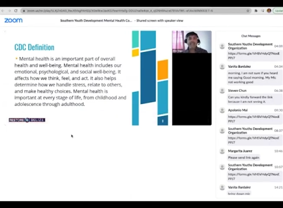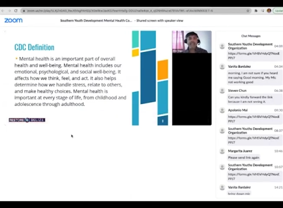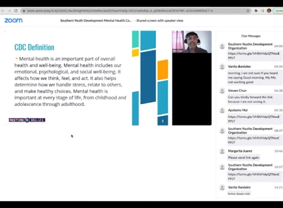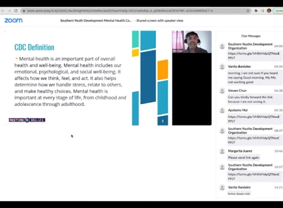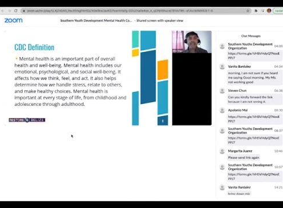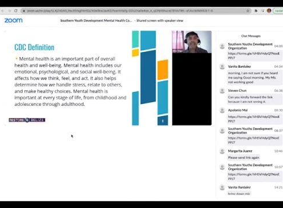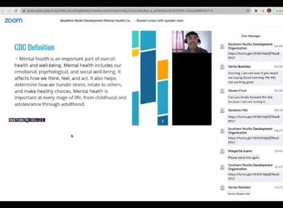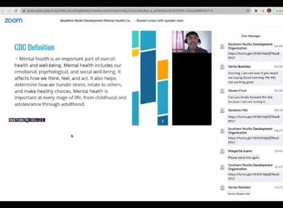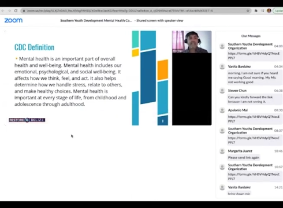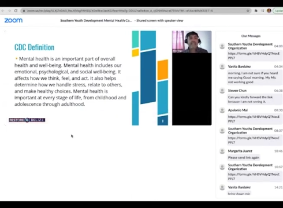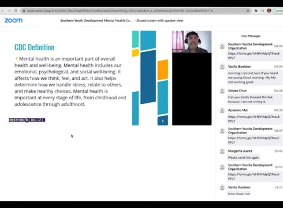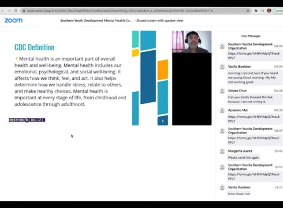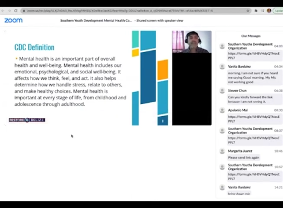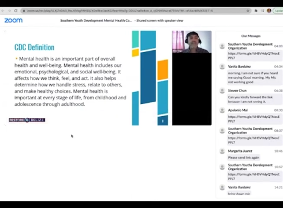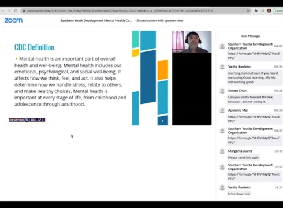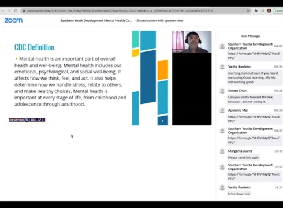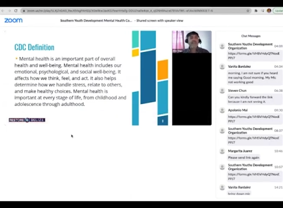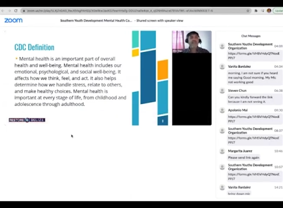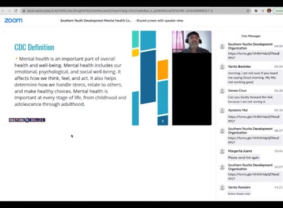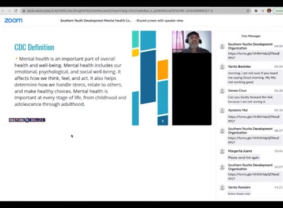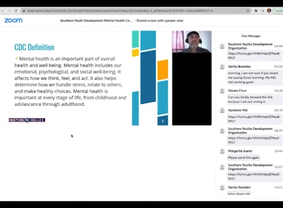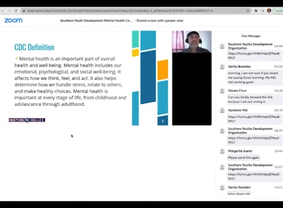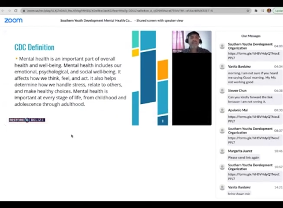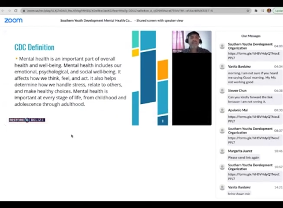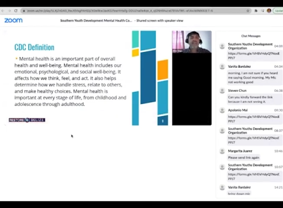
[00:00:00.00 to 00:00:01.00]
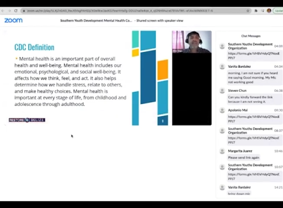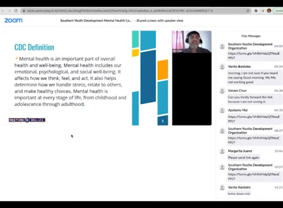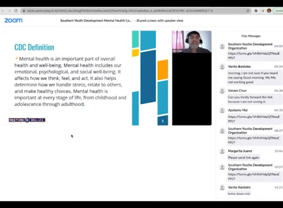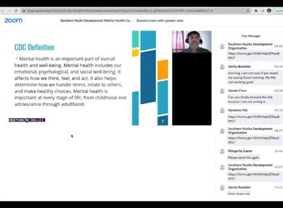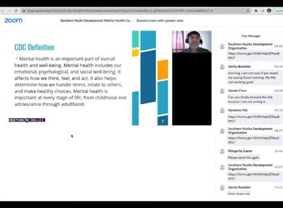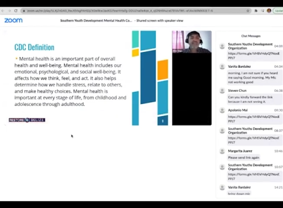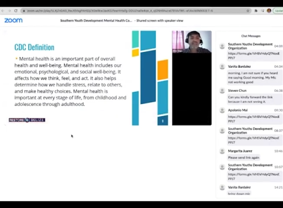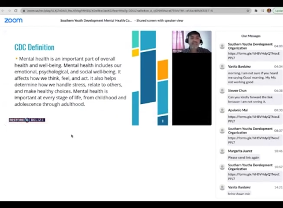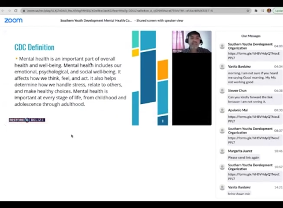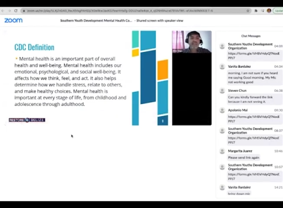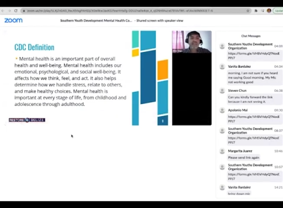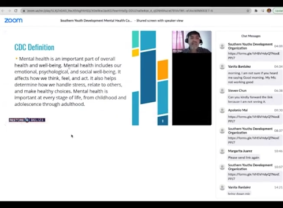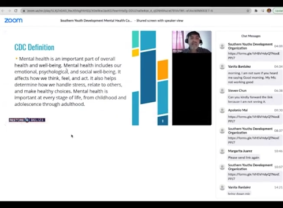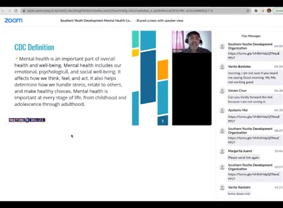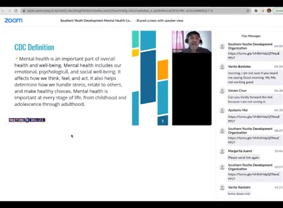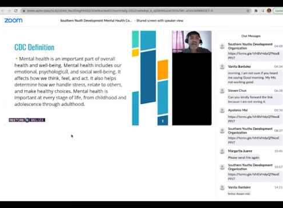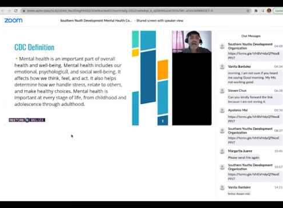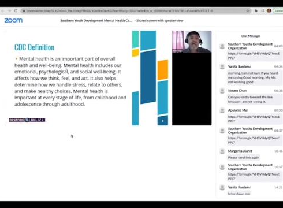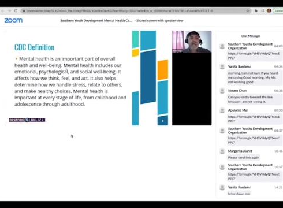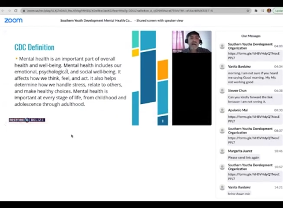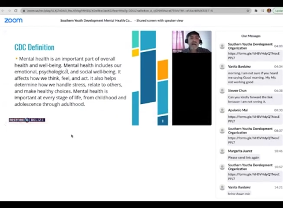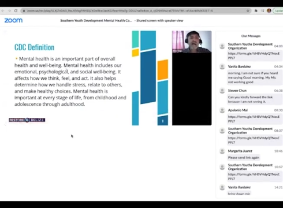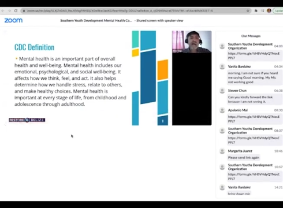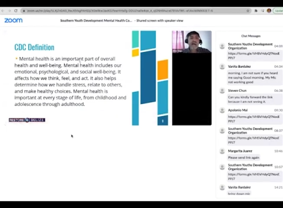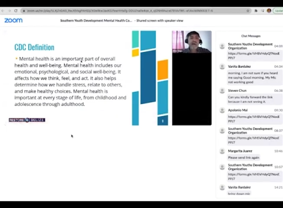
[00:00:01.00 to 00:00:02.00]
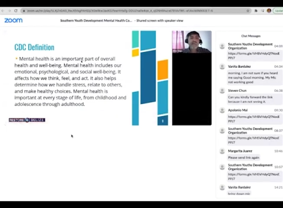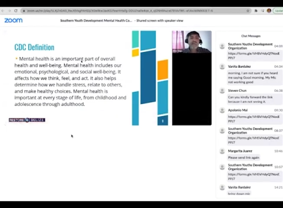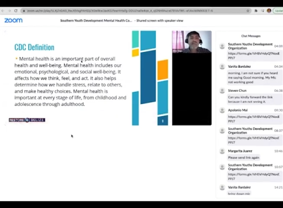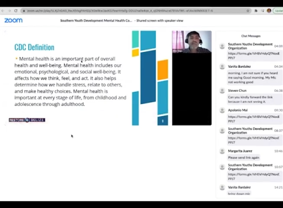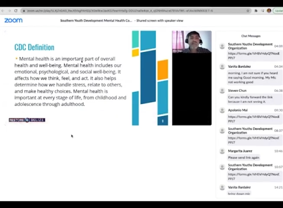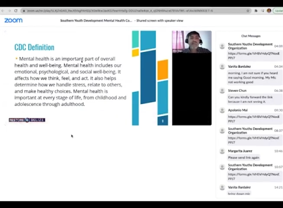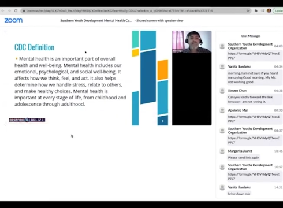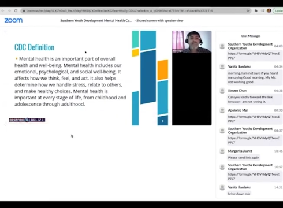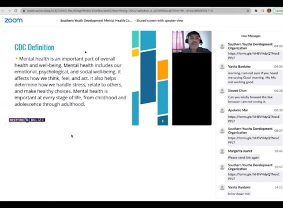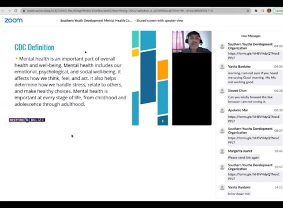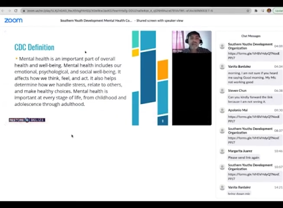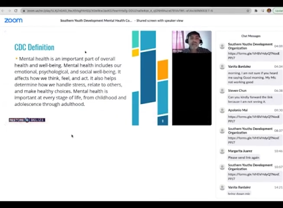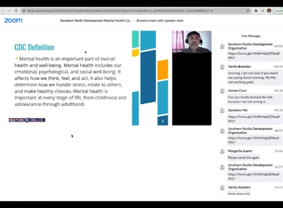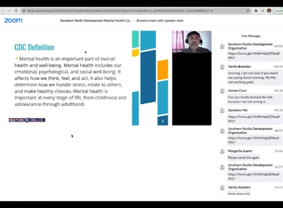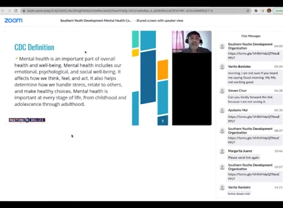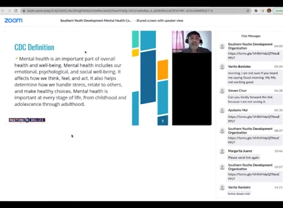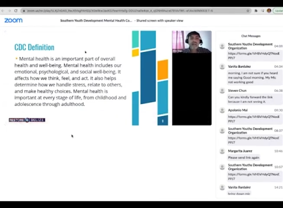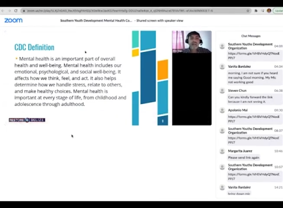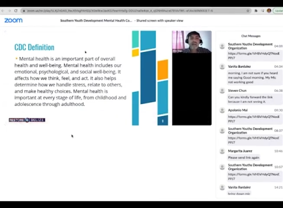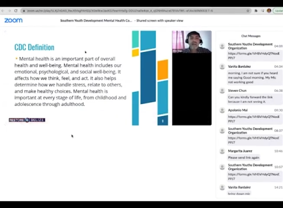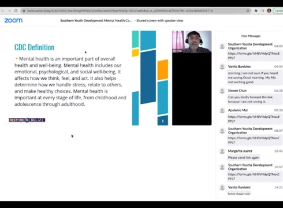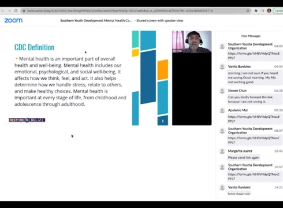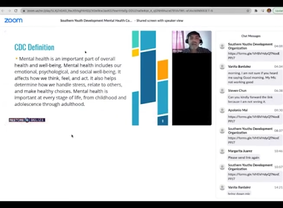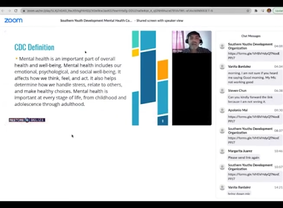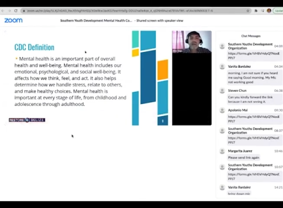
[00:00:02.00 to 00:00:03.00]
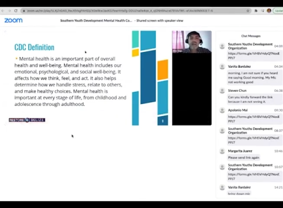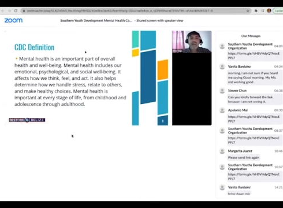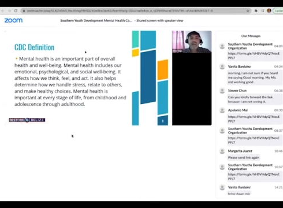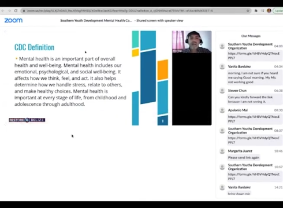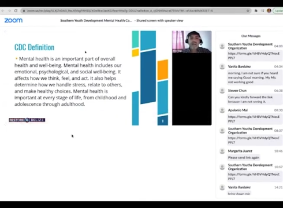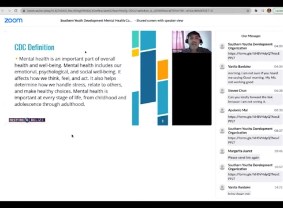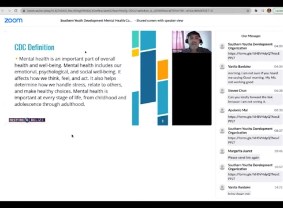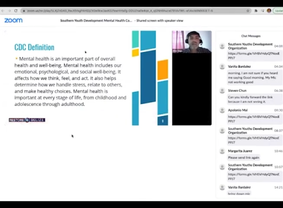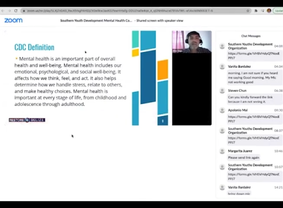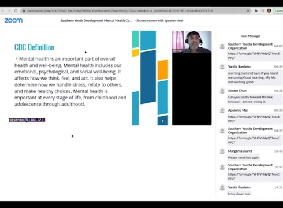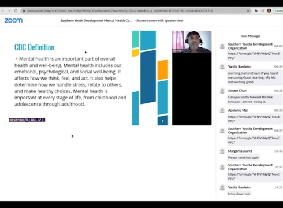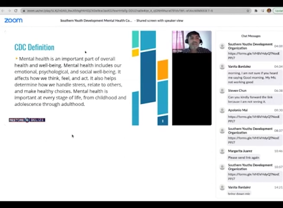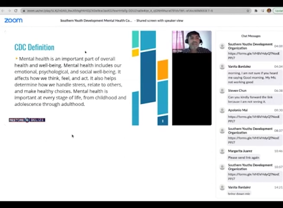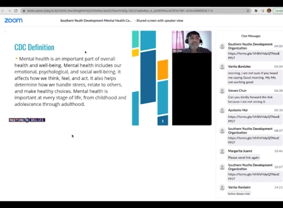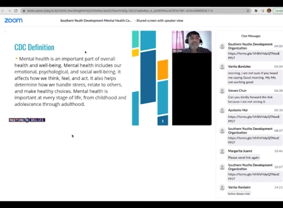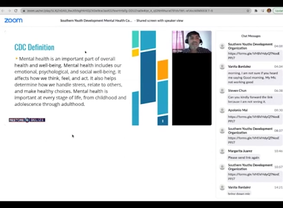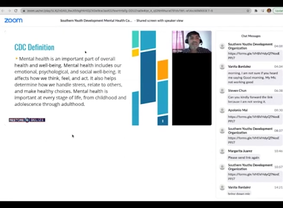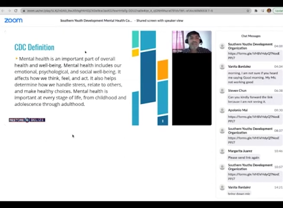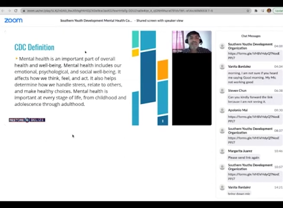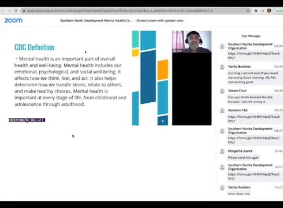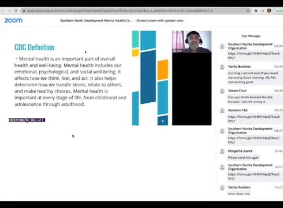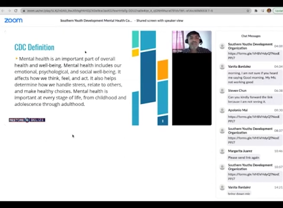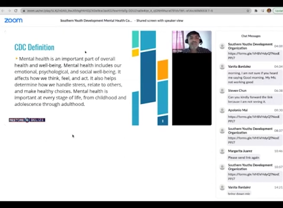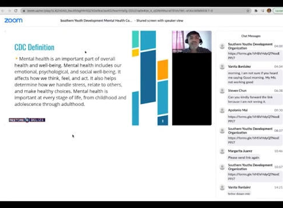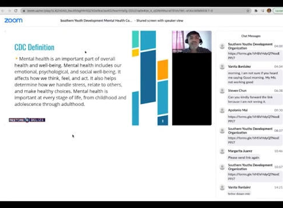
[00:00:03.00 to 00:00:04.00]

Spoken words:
No face is visible, so there are no lips to read.